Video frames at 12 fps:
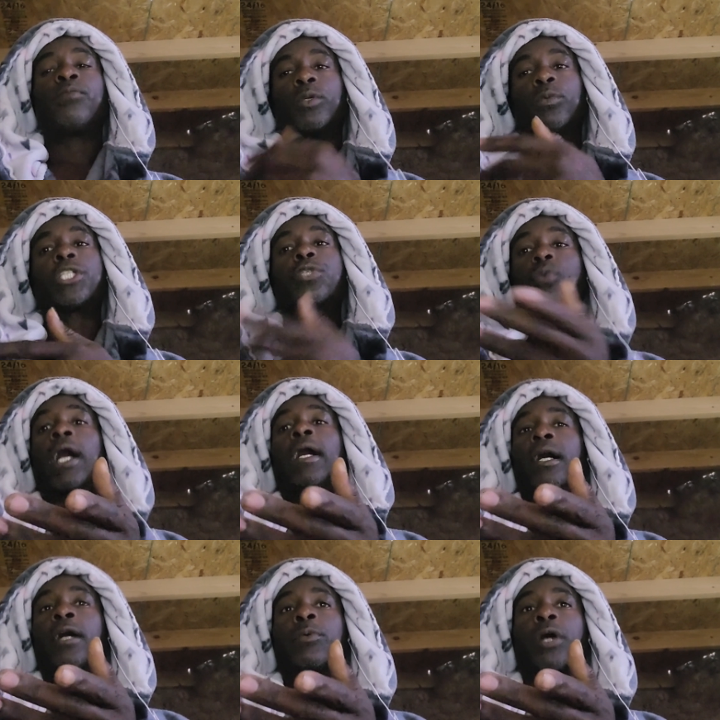which is why
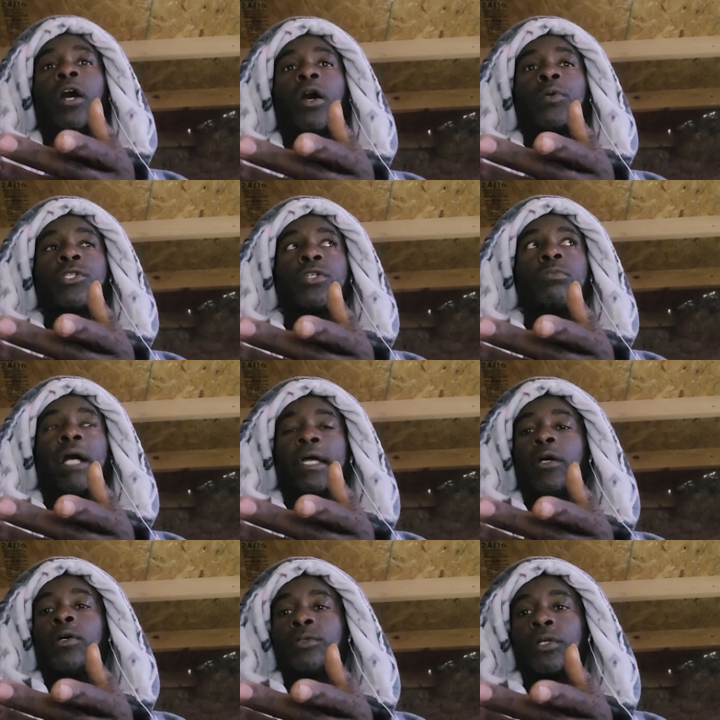I always do my
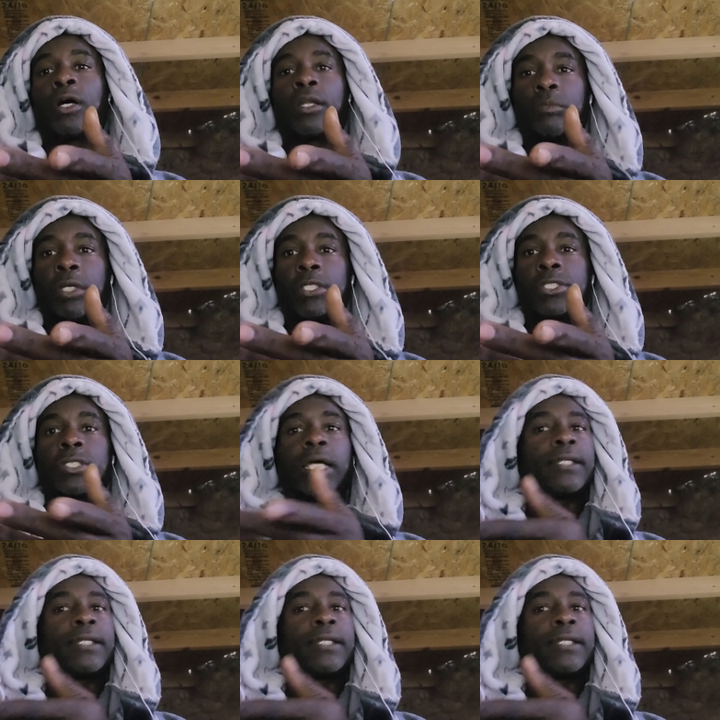own automation.